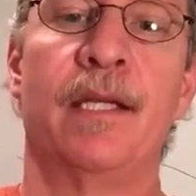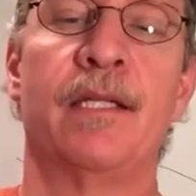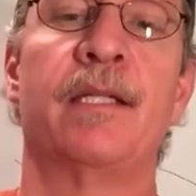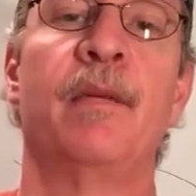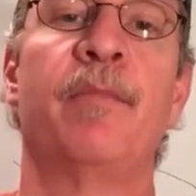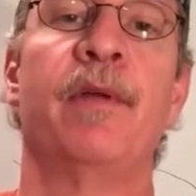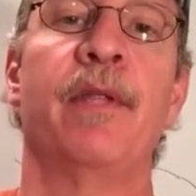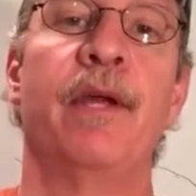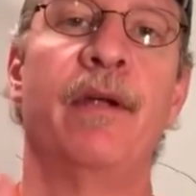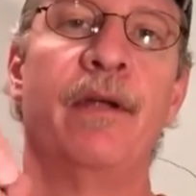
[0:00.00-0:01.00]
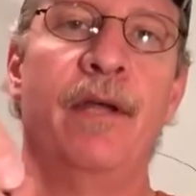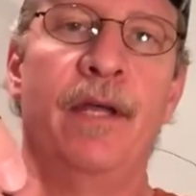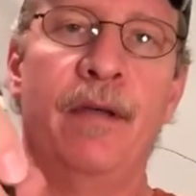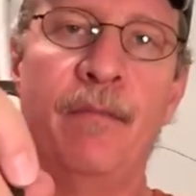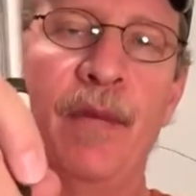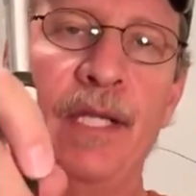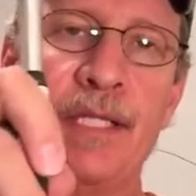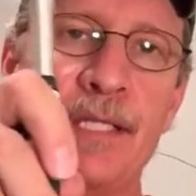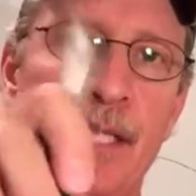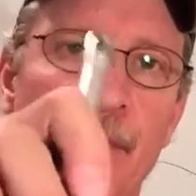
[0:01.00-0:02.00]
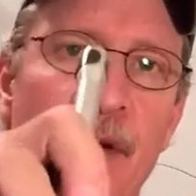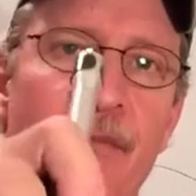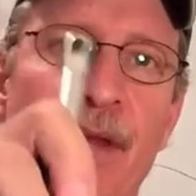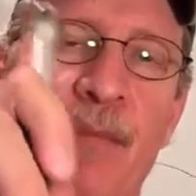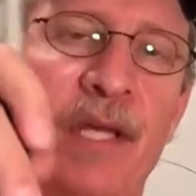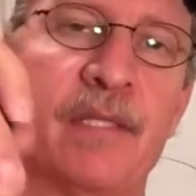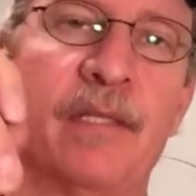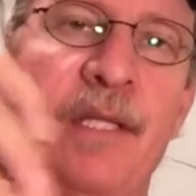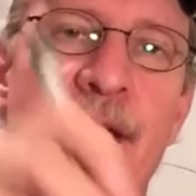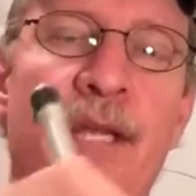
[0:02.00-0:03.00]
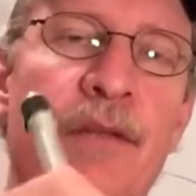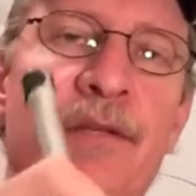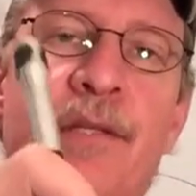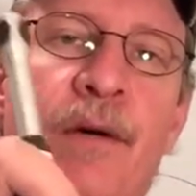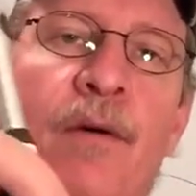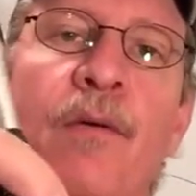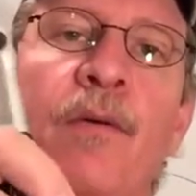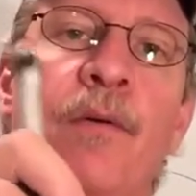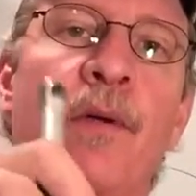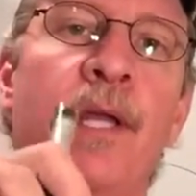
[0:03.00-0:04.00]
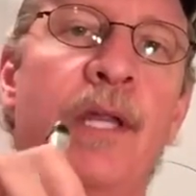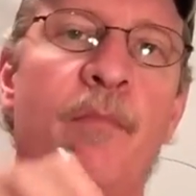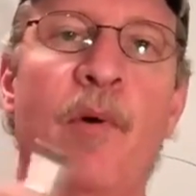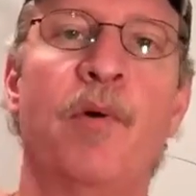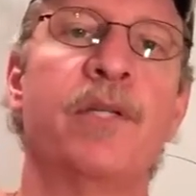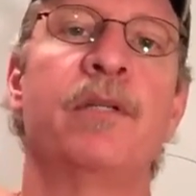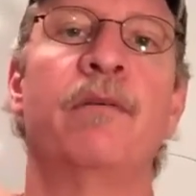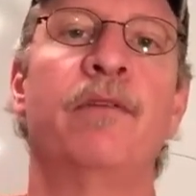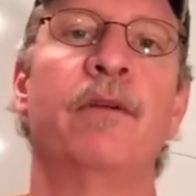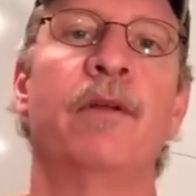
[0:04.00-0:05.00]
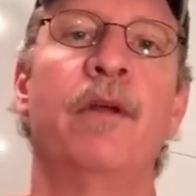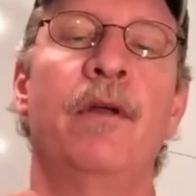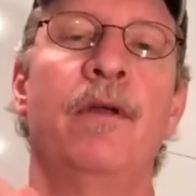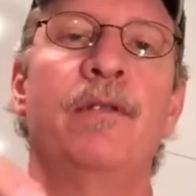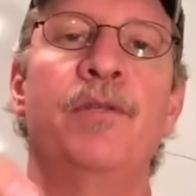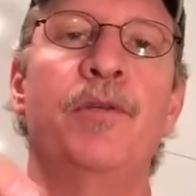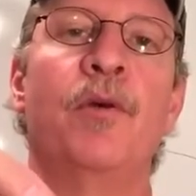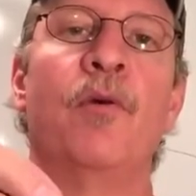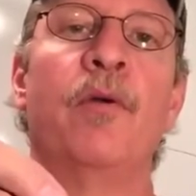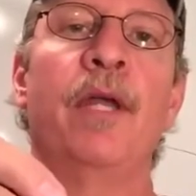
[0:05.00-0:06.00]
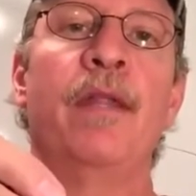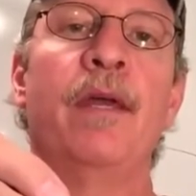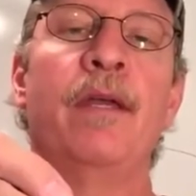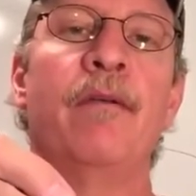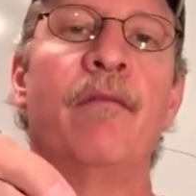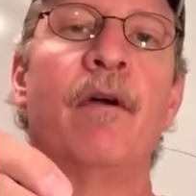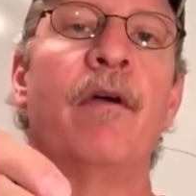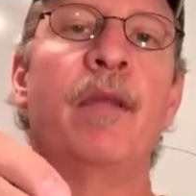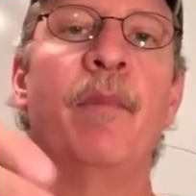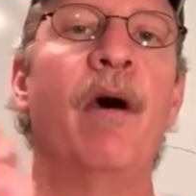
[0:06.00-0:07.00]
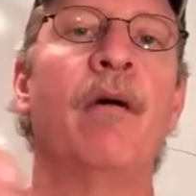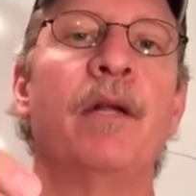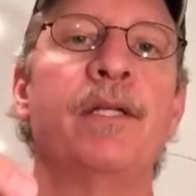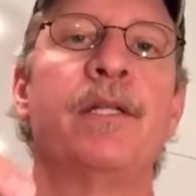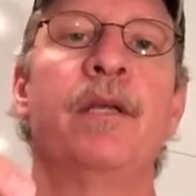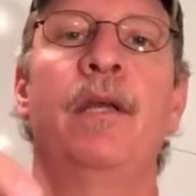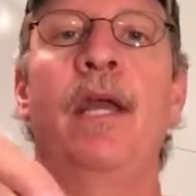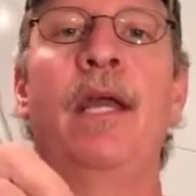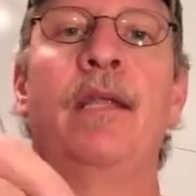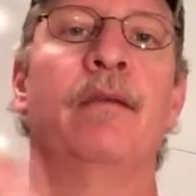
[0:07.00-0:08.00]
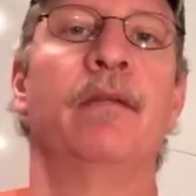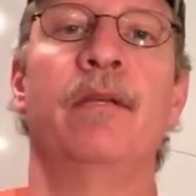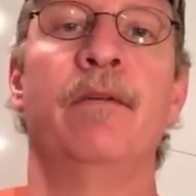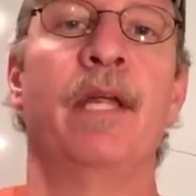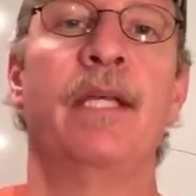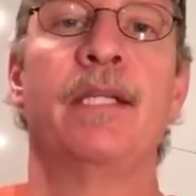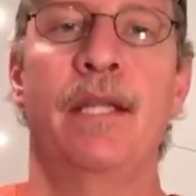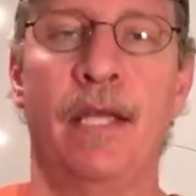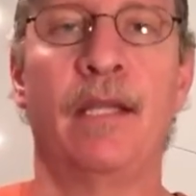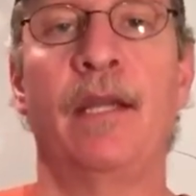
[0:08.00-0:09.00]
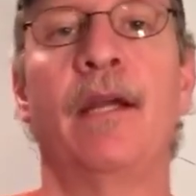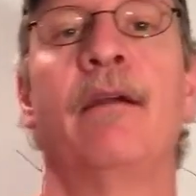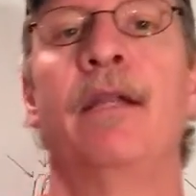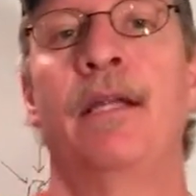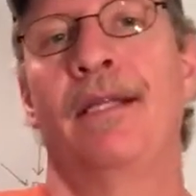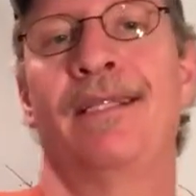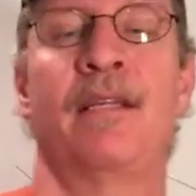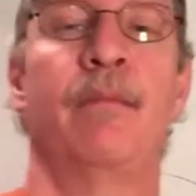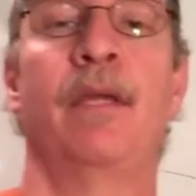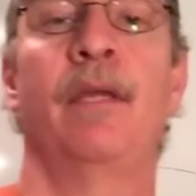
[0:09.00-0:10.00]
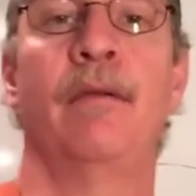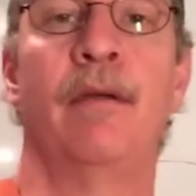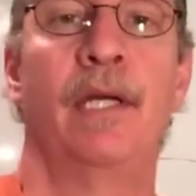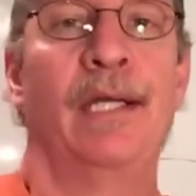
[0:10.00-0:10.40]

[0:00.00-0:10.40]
kind of slippery there, it might slip off that bezel and hit your stone or hit a portion of your jewelry that you've already polished, and you'll leave a nice nick there, and then it's something you